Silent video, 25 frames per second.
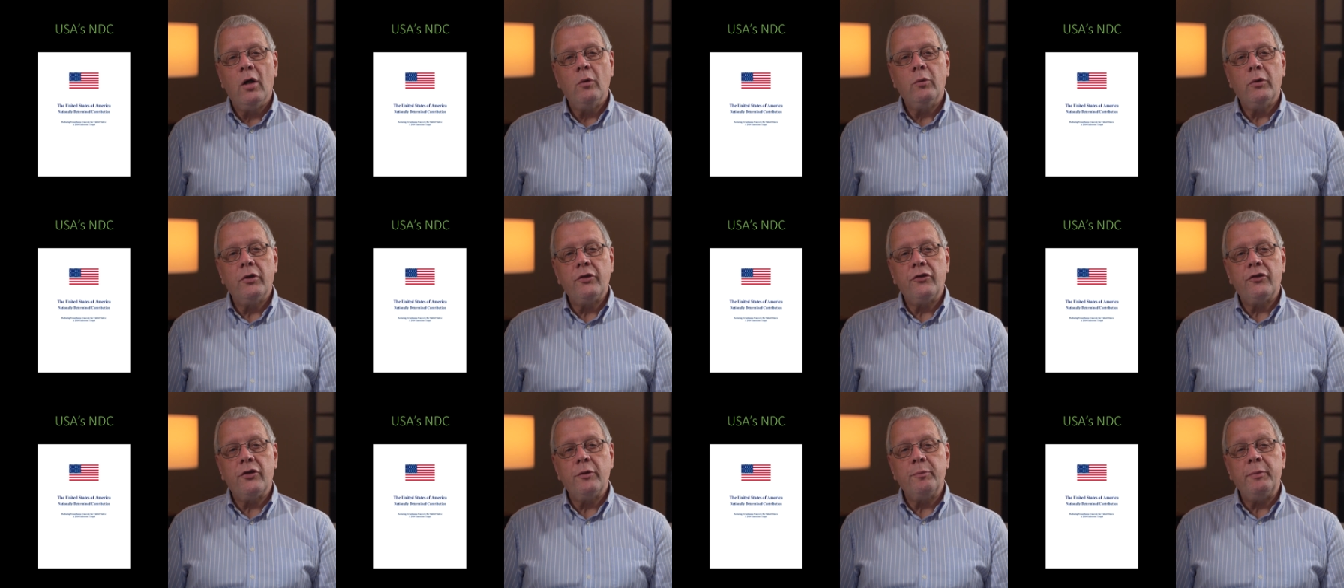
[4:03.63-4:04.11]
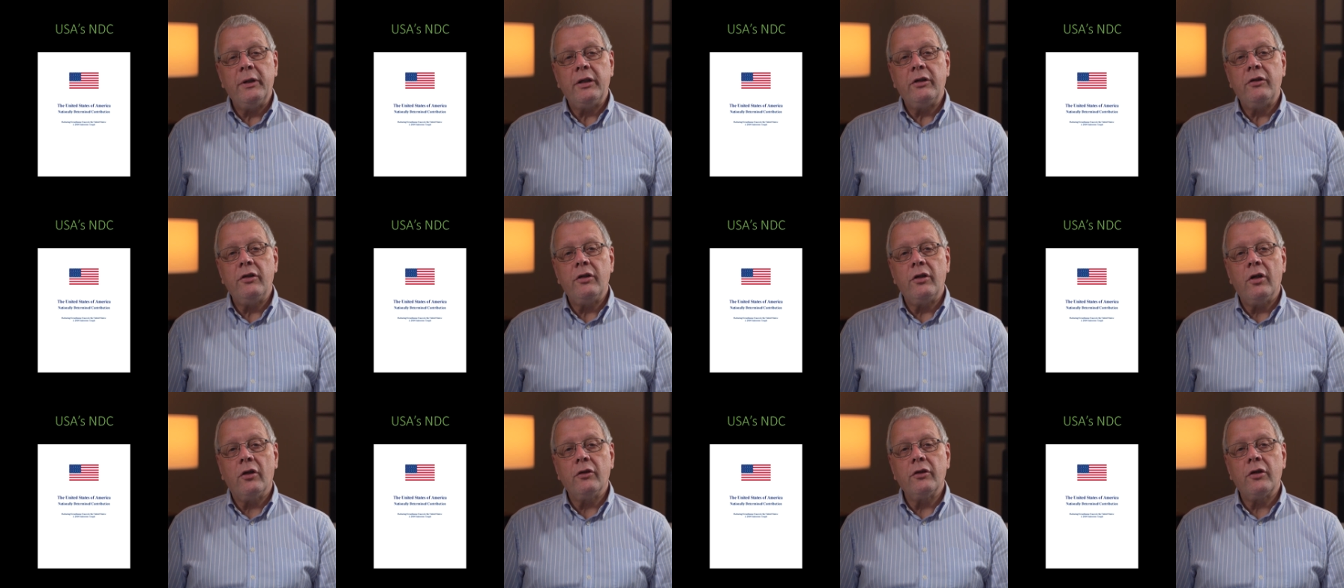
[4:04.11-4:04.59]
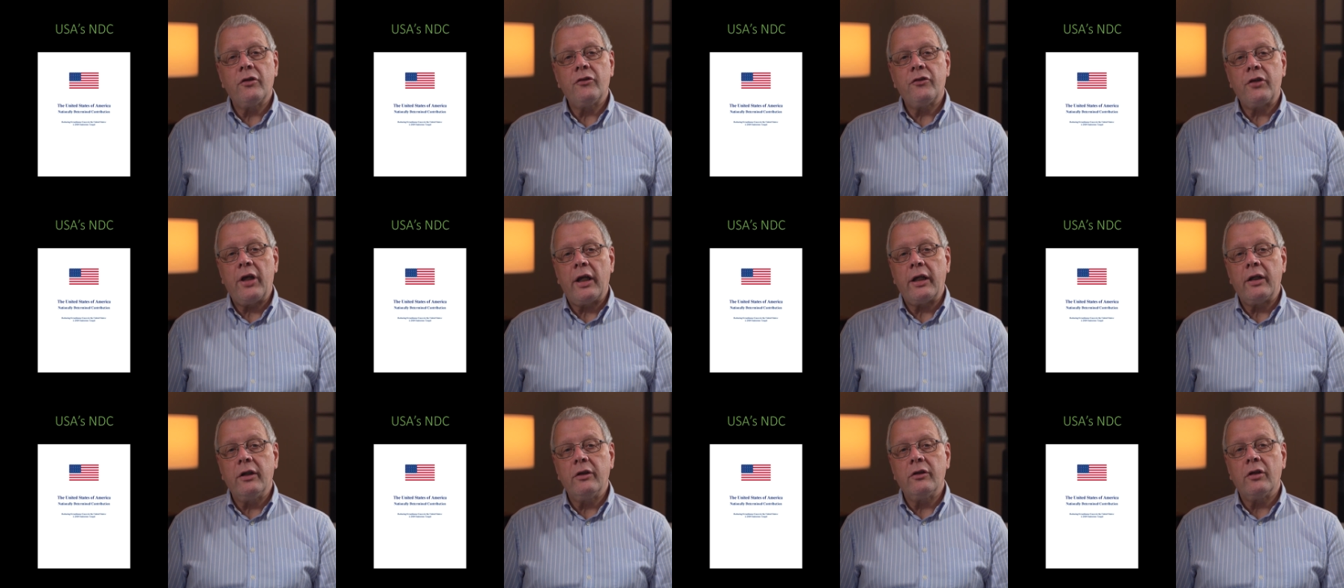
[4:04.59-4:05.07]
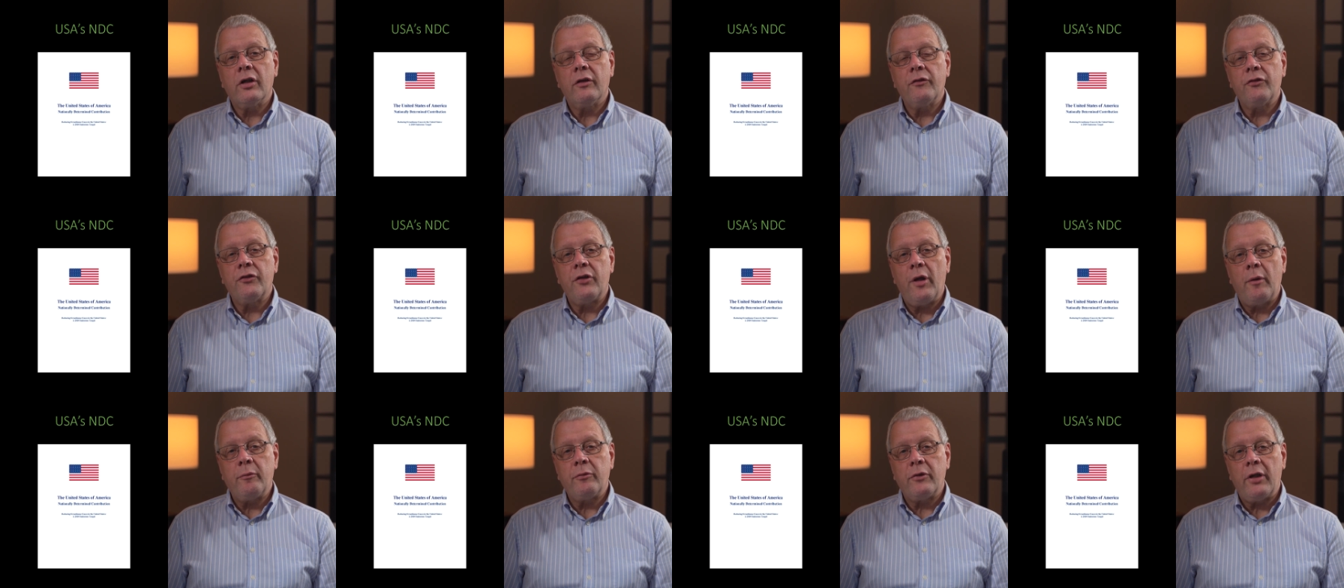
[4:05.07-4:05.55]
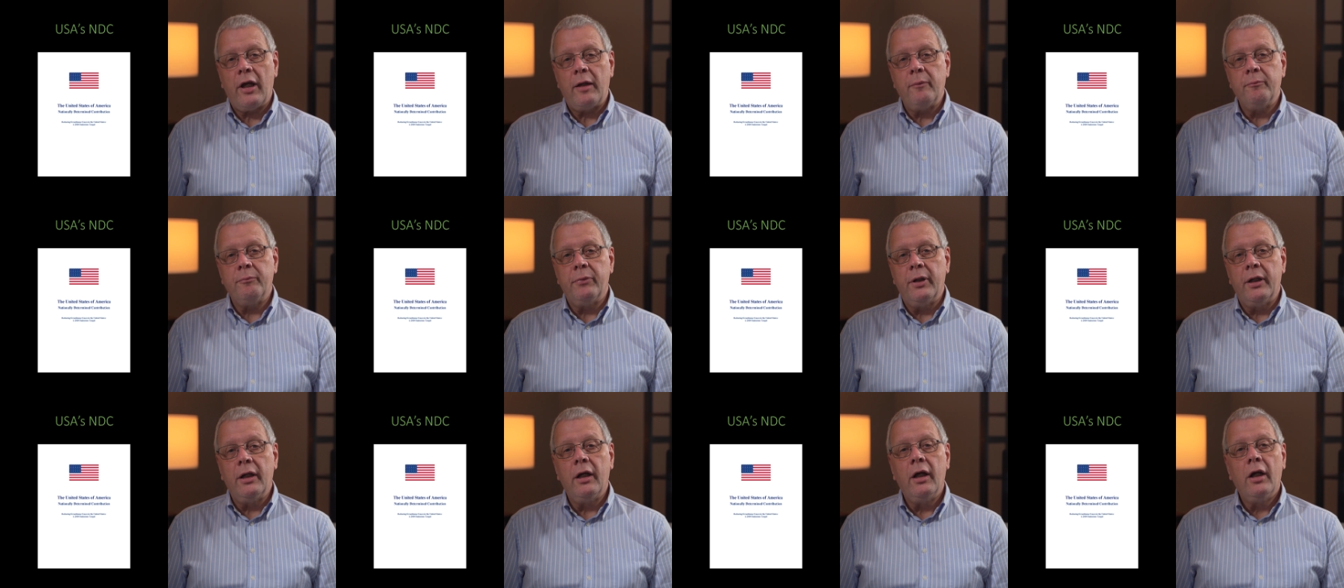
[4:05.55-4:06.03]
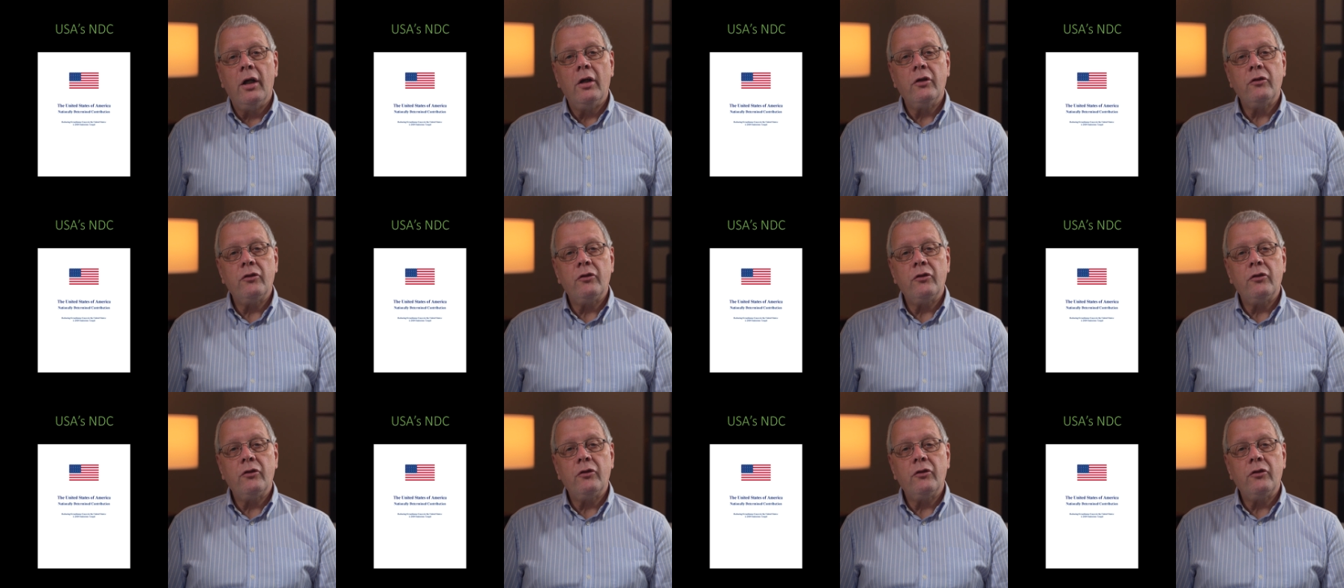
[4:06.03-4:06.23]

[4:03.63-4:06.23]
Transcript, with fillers: was submitted on the 2nd of September